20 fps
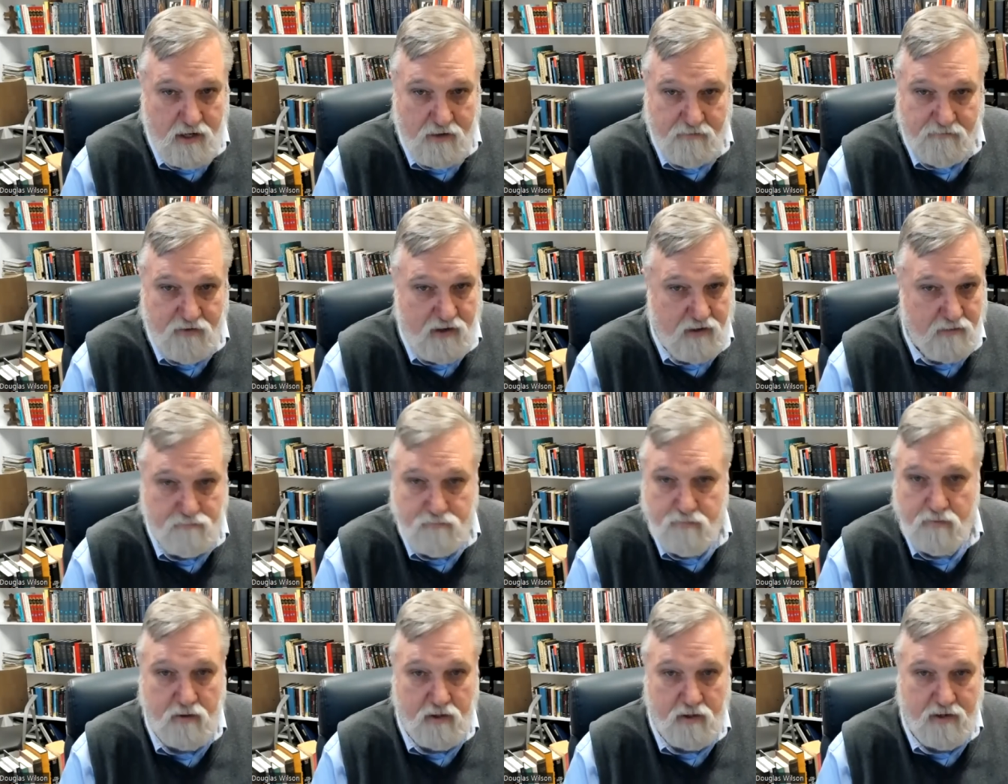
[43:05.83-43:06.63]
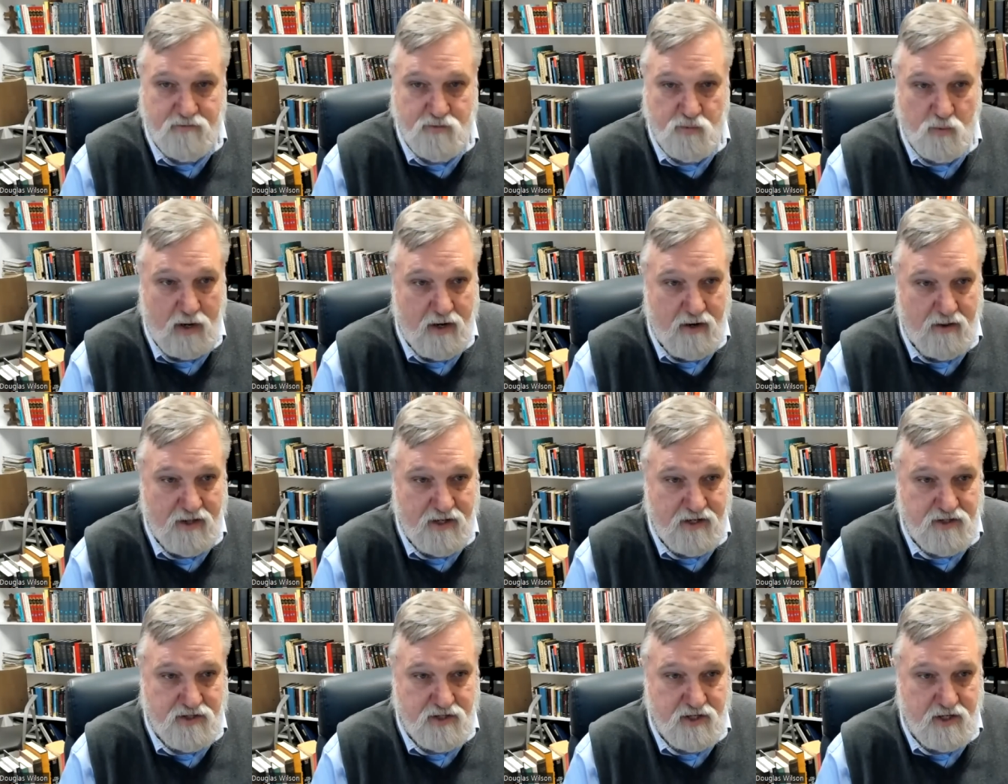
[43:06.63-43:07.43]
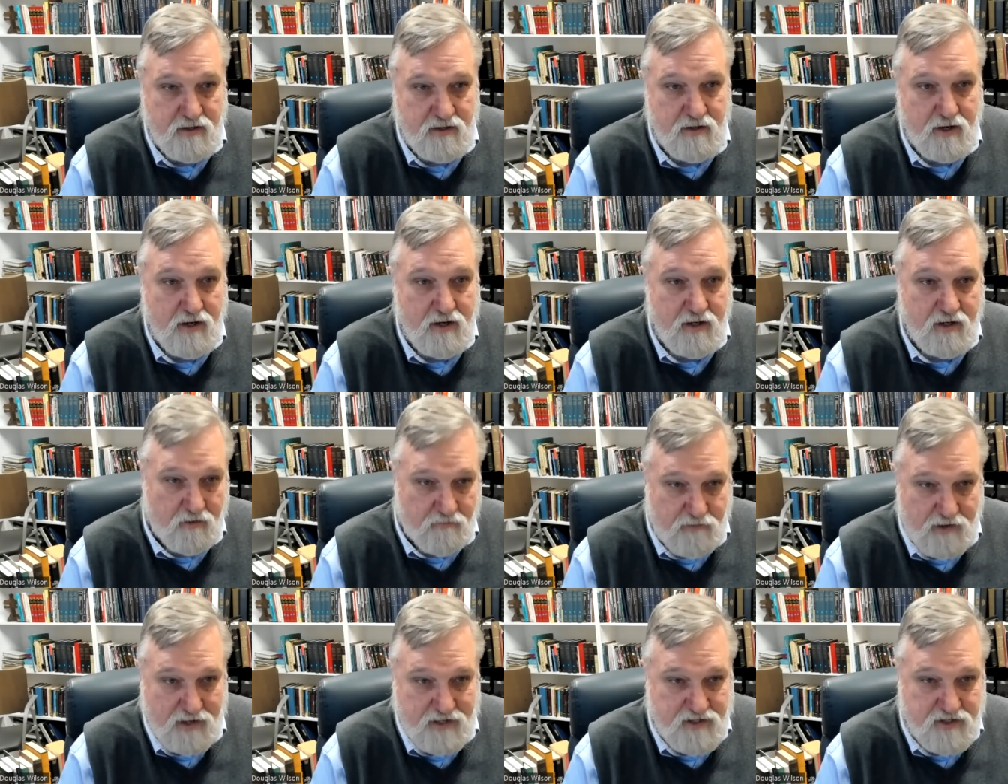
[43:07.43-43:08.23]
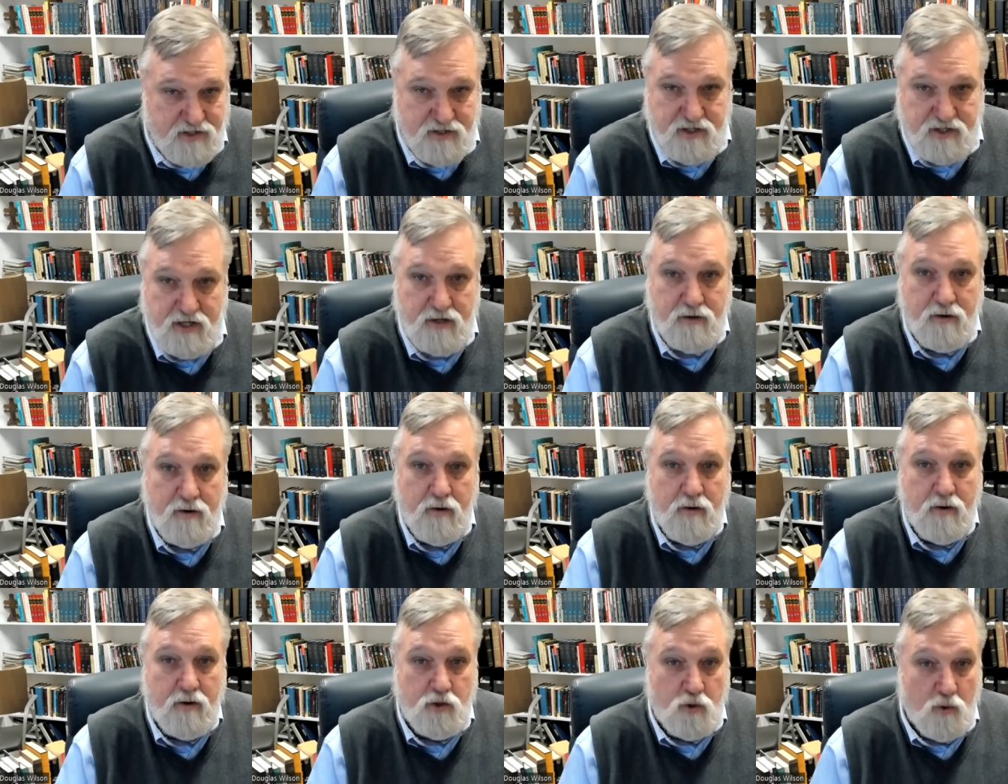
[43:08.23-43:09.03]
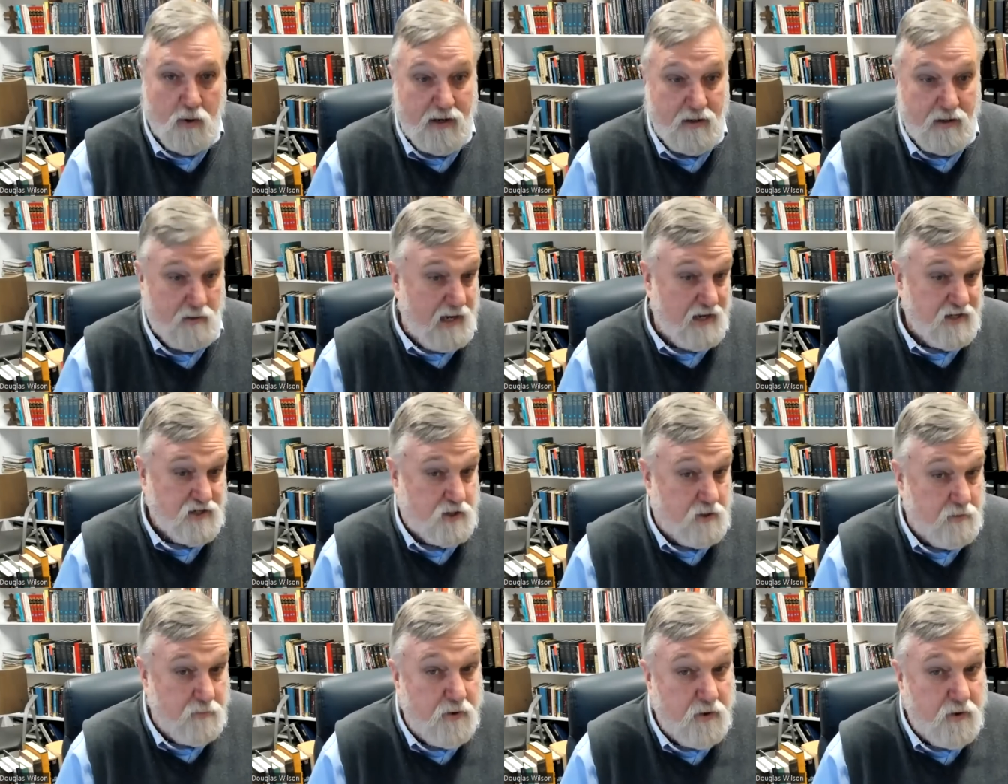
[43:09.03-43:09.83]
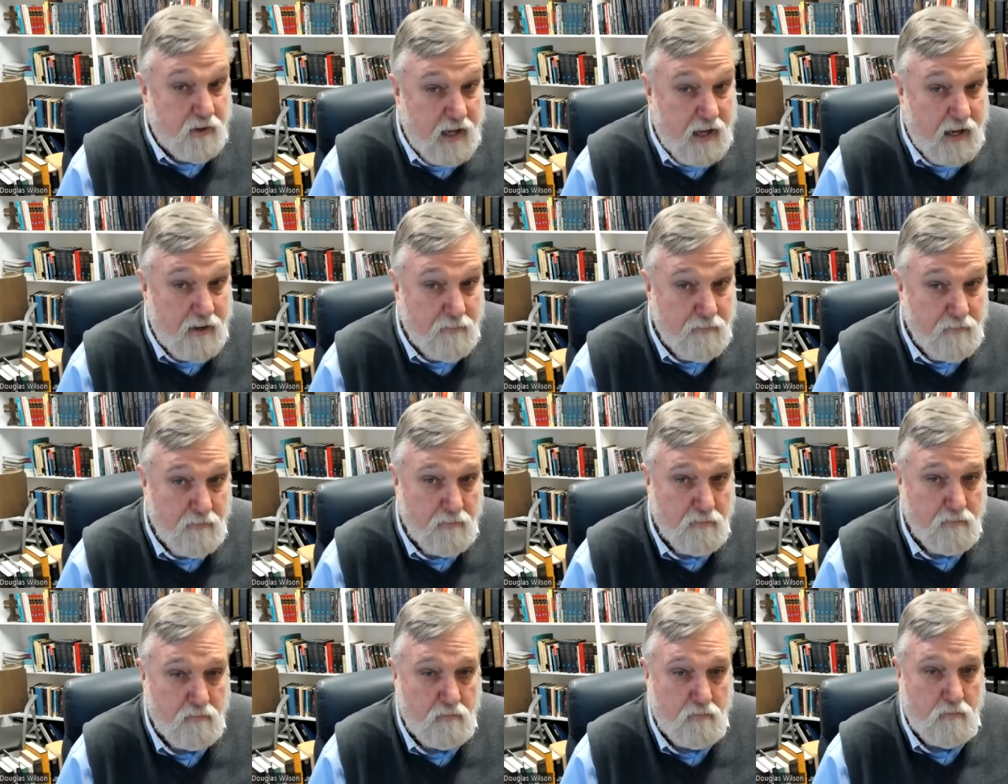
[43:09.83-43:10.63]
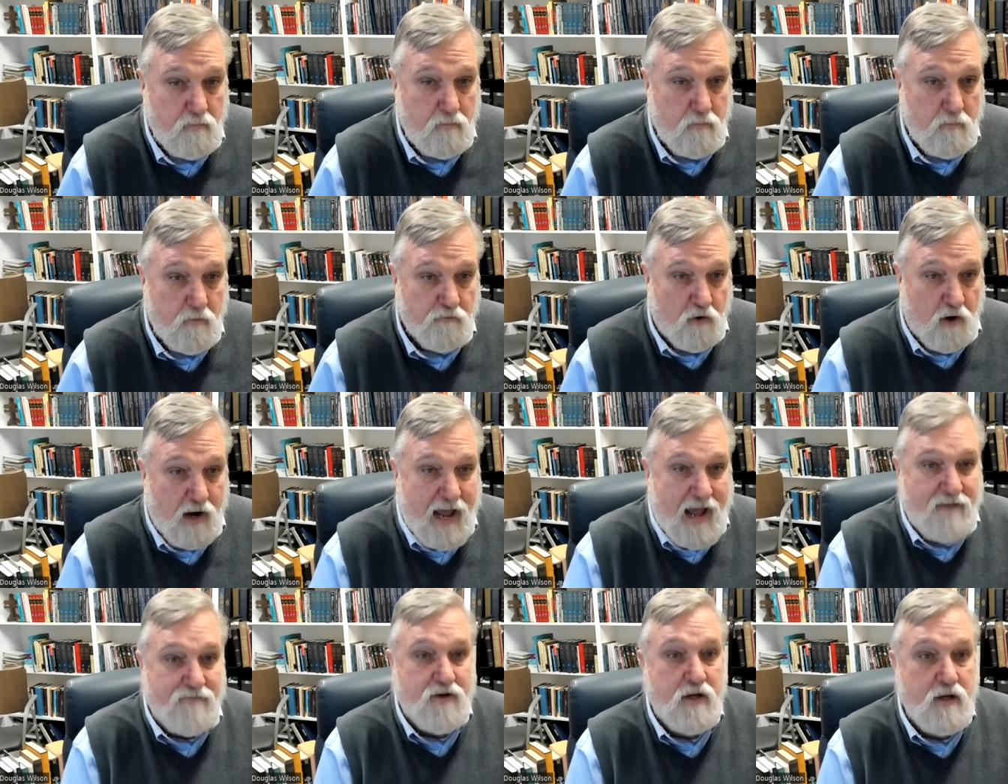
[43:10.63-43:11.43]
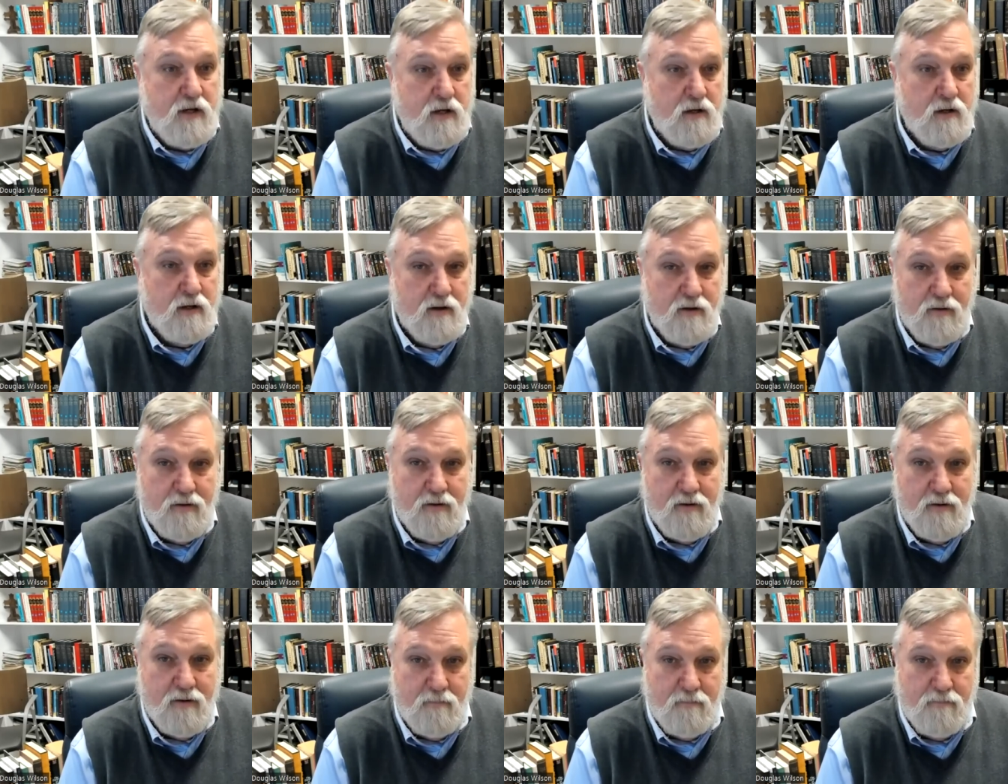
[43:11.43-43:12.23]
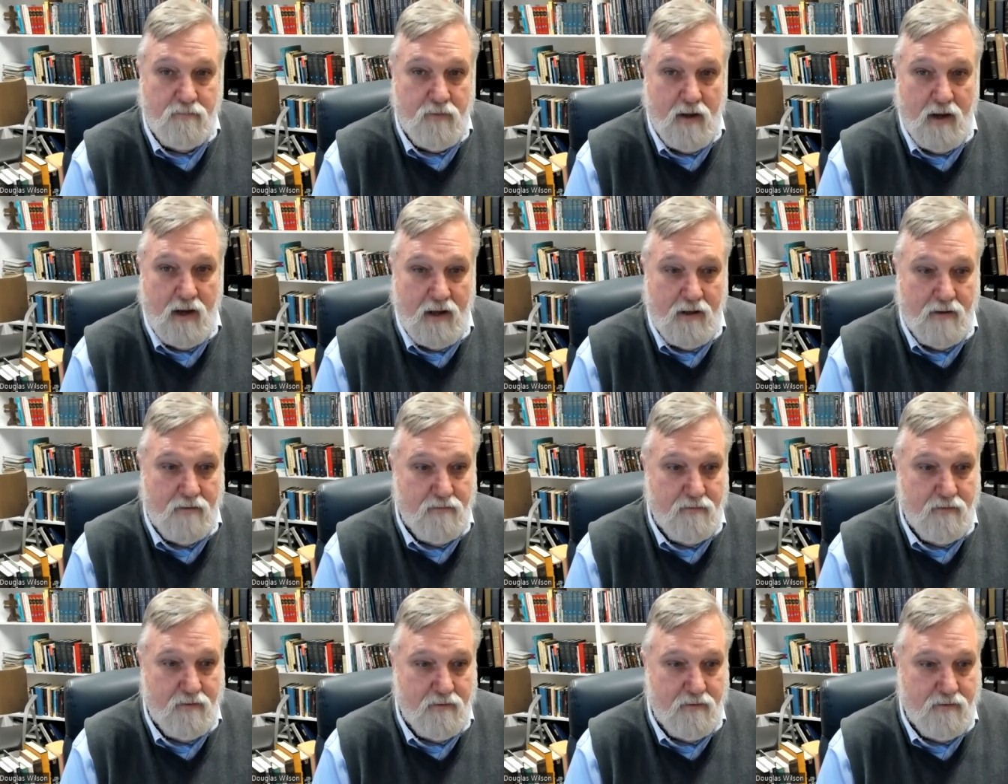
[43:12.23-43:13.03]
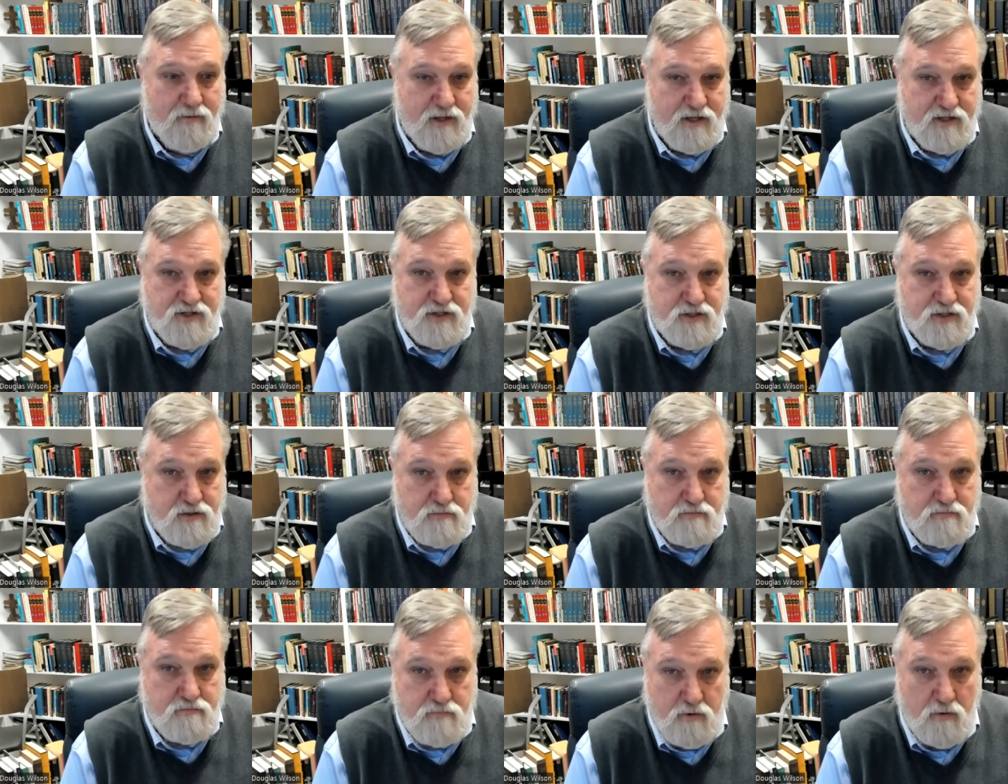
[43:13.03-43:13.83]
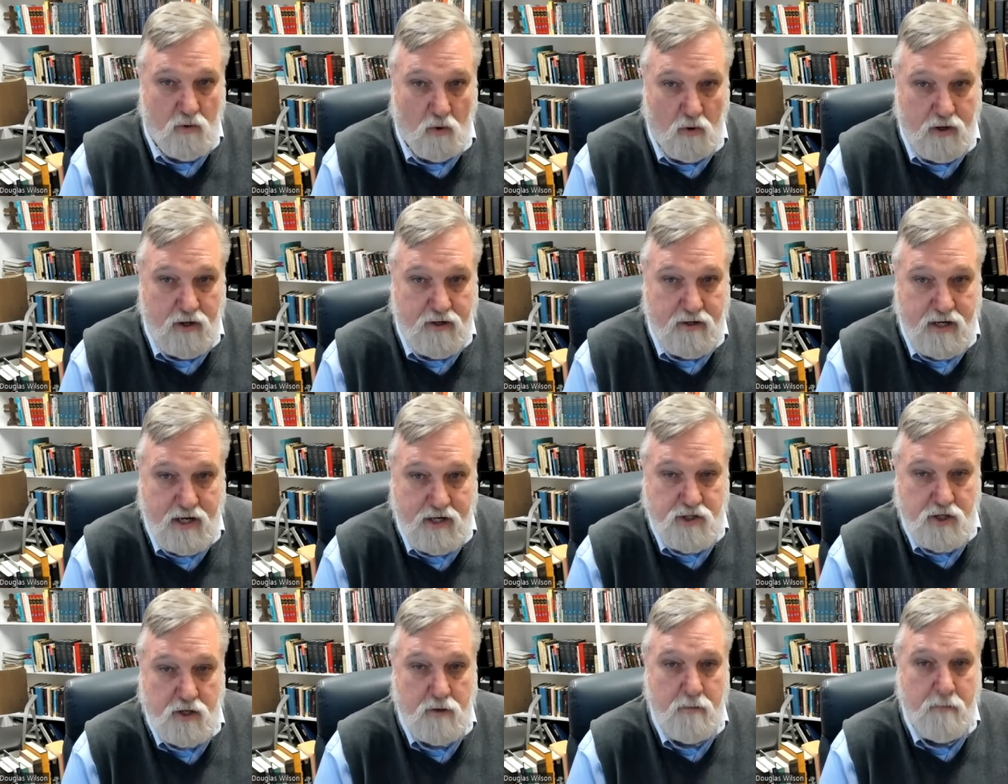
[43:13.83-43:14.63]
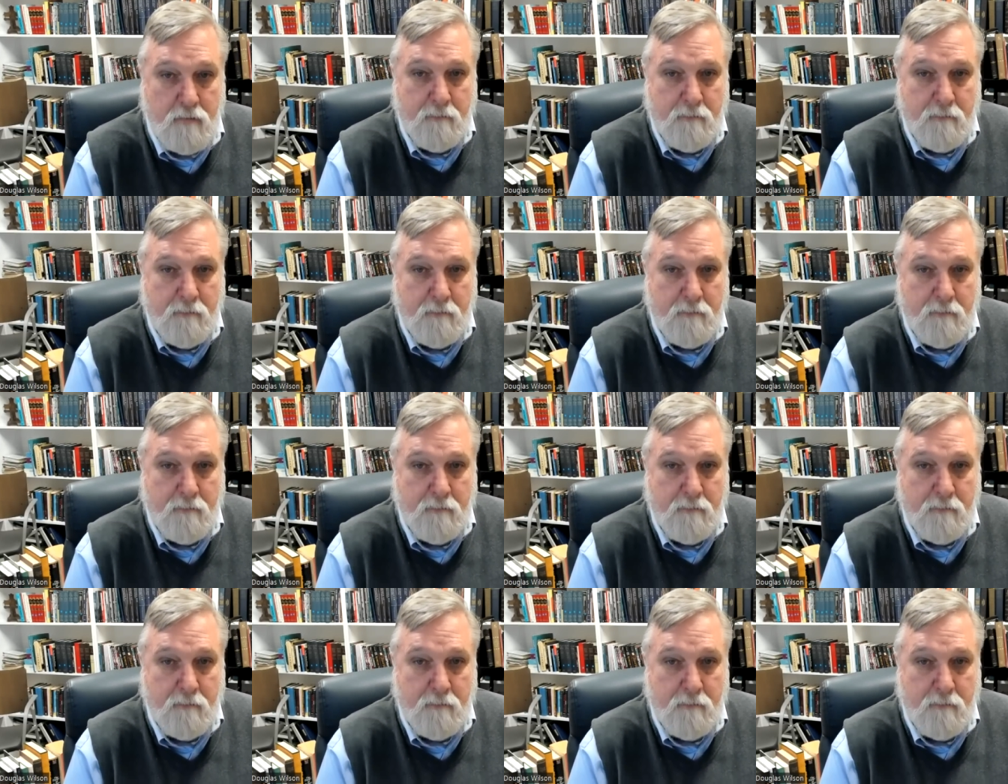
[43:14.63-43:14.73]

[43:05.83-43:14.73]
If he gives way to this and confesses it, do I excommunicate him for having uh, this orientation?